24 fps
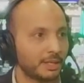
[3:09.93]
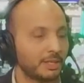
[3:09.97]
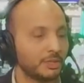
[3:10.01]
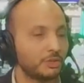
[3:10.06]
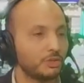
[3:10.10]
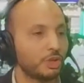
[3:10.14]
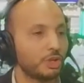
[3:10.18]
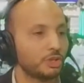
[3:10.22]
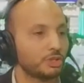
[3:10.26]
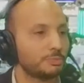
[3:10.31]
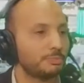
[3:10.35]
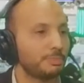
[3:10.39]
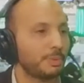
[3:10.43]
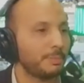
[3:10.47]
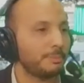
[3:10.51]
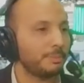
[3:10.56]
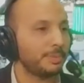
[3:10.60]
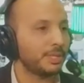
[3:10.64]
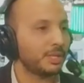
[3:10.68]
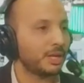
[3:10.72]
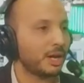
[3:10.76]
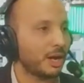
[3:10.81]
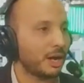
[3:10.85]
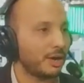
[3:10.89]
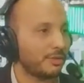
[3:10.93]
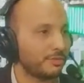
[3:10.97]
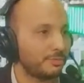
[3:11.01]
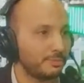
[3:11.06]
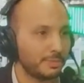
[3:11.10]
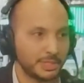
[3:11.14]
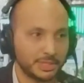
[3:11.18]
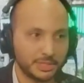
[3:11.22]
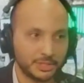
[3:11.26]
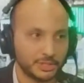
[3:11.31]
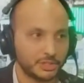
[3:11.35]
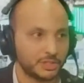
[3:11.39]
not popping off
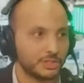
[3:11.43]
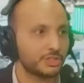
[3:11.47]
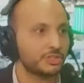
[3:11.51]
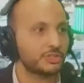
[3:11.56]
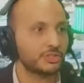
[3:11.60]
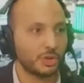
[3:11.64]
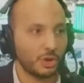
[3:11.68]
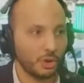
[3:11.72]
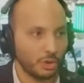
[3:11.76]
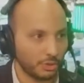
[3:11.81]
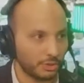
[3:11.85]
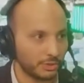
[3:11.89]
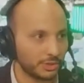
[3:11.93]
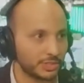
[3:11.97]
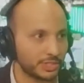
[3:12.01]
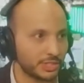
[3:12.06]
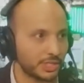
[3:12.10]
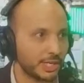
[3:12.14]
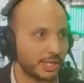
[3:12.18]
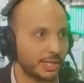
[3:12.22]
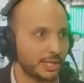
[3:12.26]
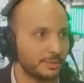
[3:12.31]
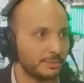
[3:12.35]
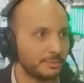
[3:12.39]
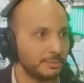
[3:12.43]
messages all the time,